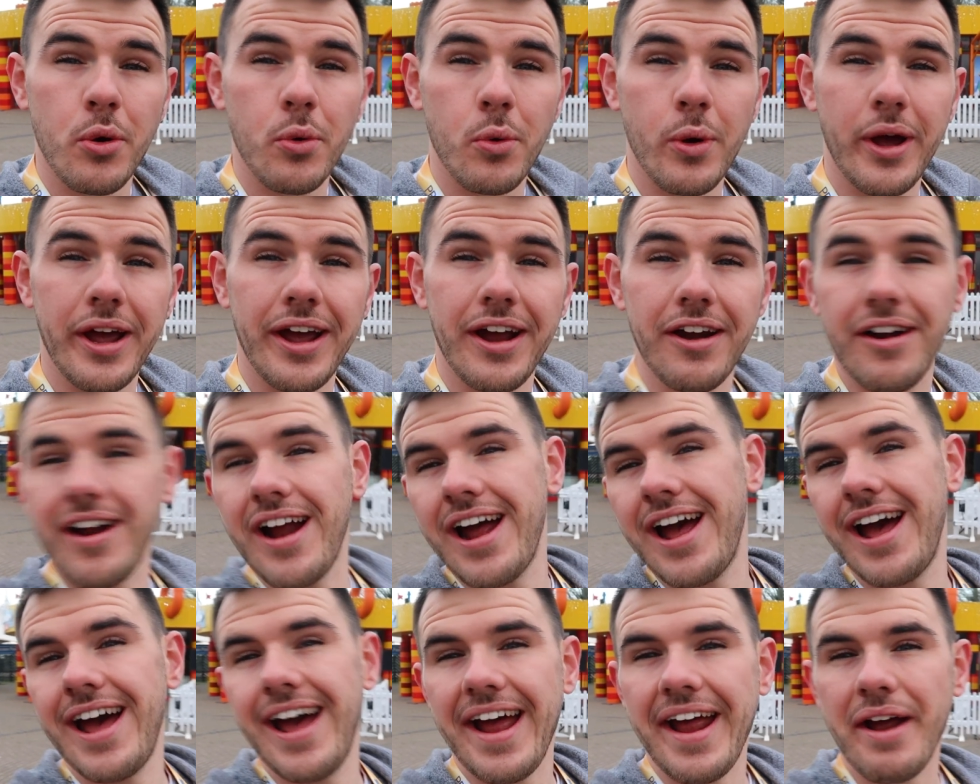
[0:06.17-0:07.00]
We're
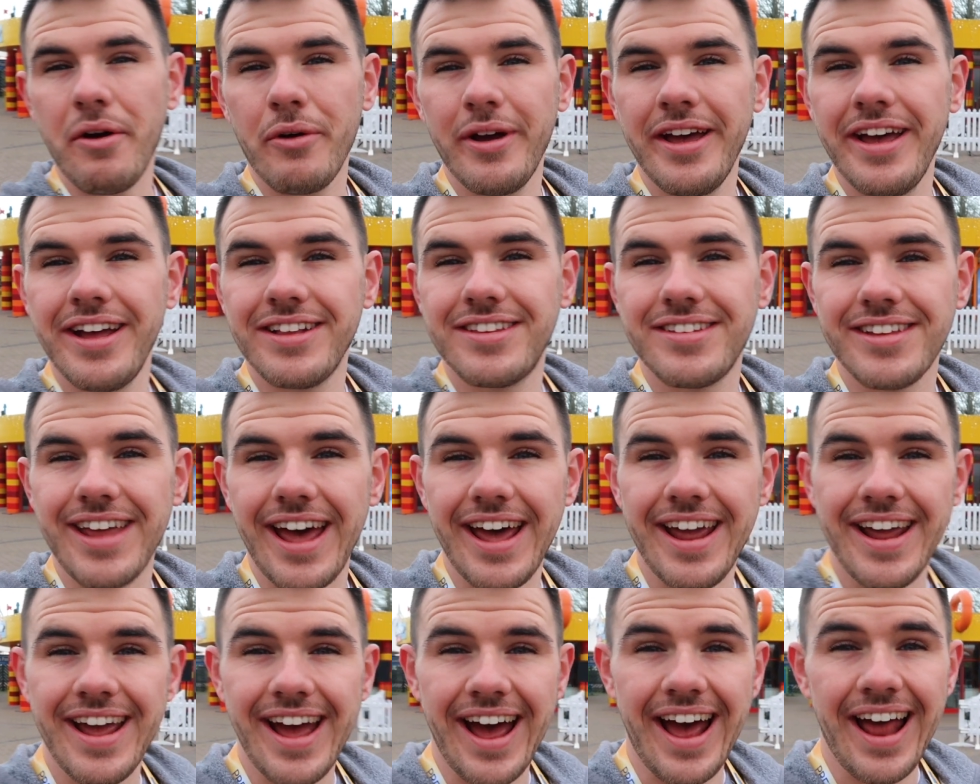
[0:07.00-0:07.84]
out here
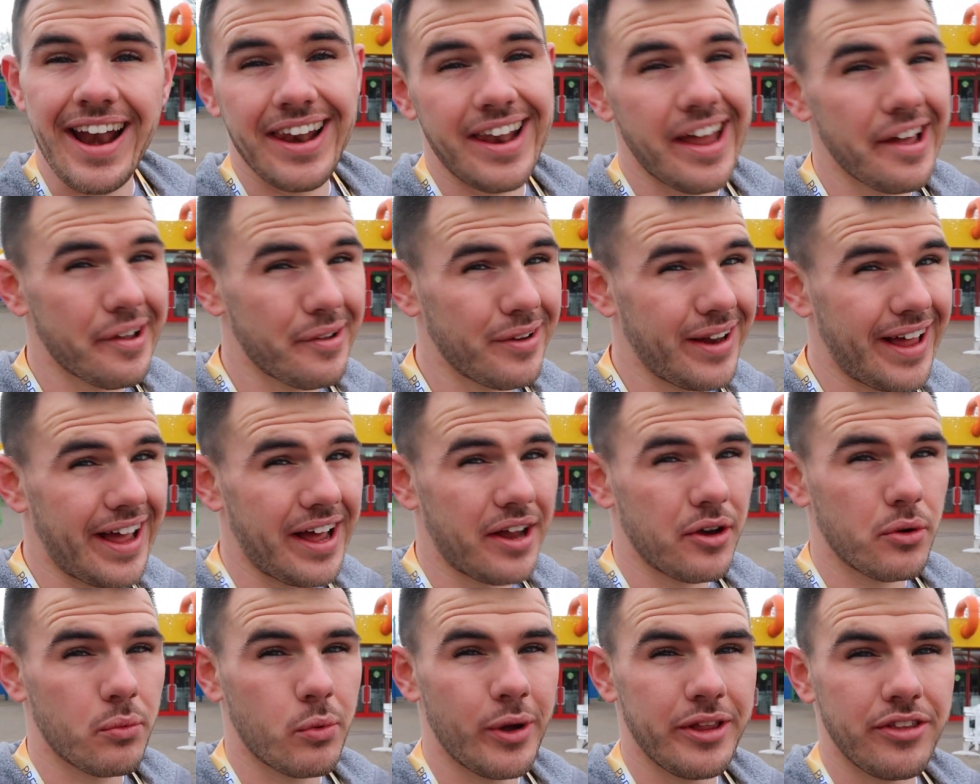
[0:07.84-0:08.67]
today at
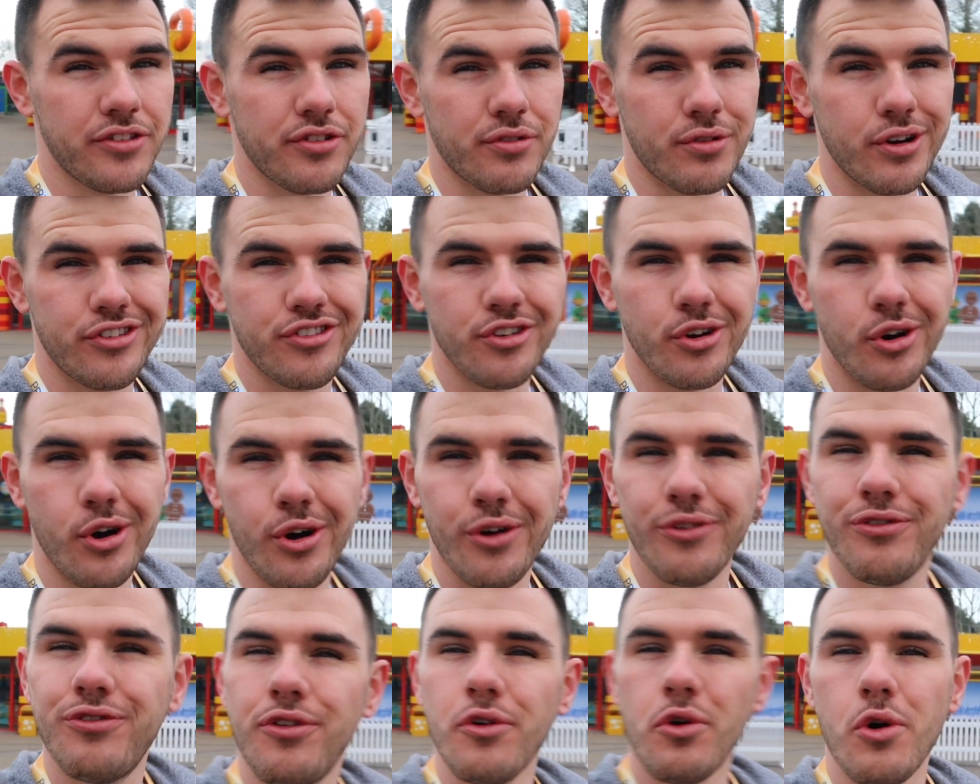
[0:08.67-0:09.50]
Legoland Windsor
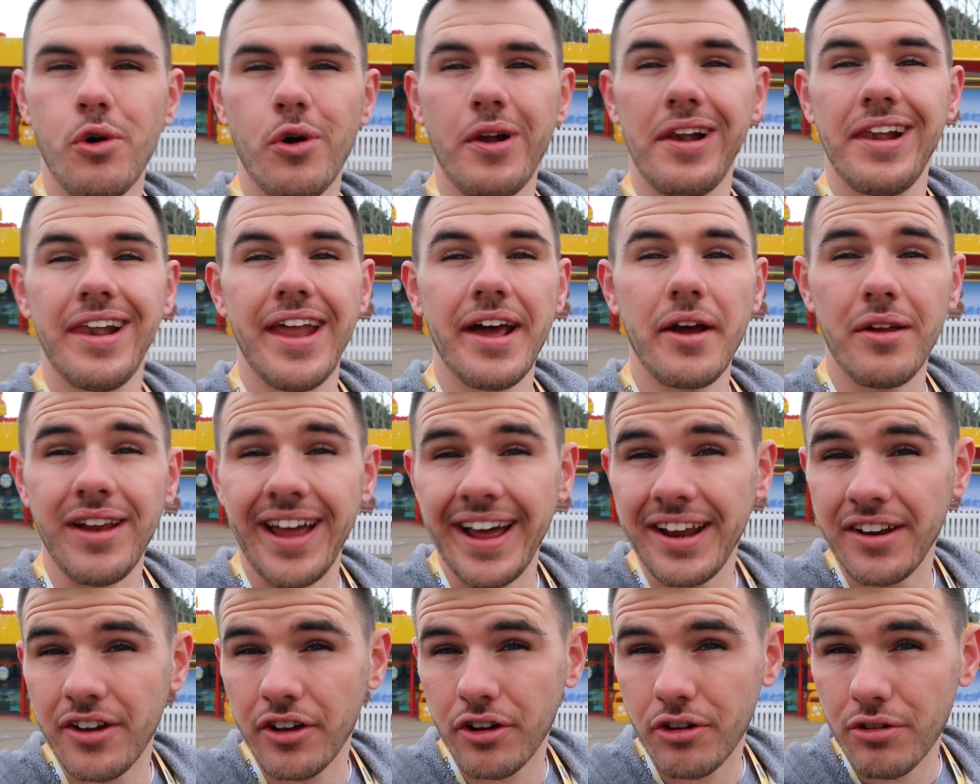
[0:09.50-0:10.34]
Resort for
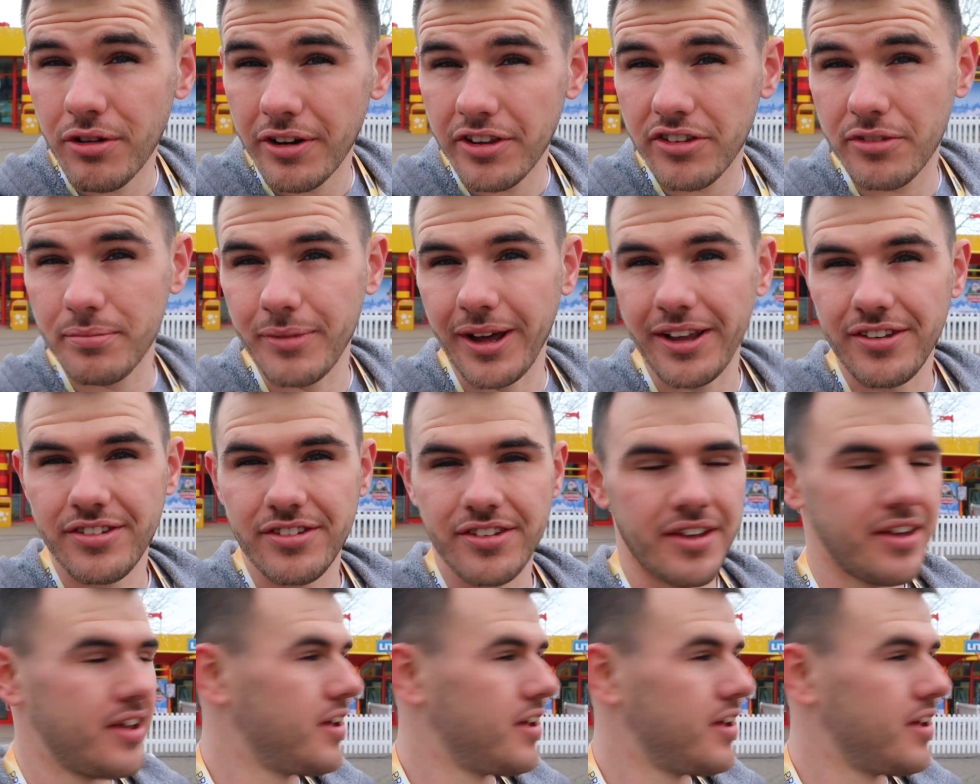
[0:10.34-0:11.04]
Legoland at Christmas.